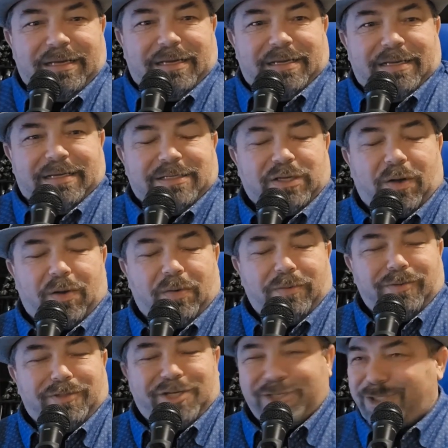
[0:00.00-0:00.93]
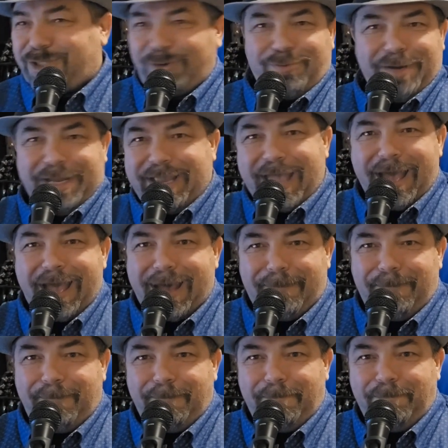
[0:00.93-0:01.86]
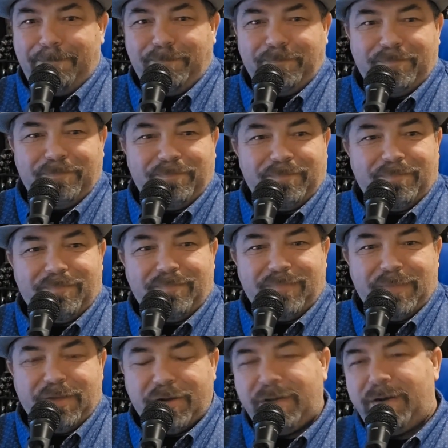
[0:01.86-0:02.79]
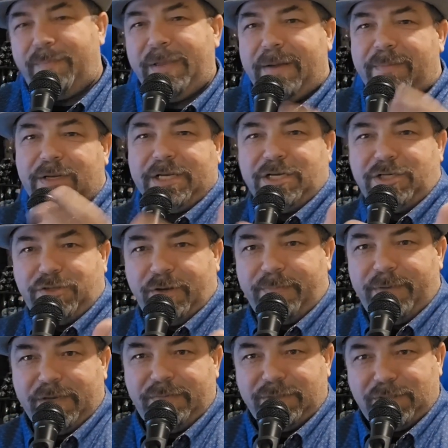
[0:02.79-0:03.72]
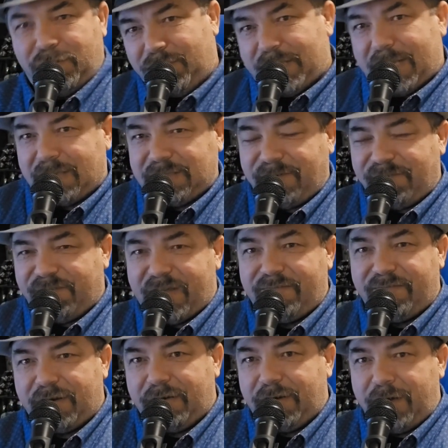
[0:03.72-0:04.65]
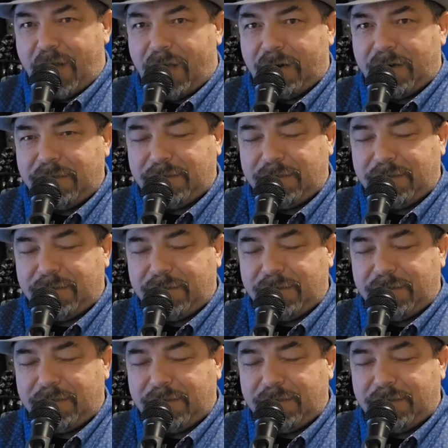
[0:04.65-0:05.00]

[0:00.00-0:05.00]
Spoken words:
So just to recap, you're going to be able to contribute $2,500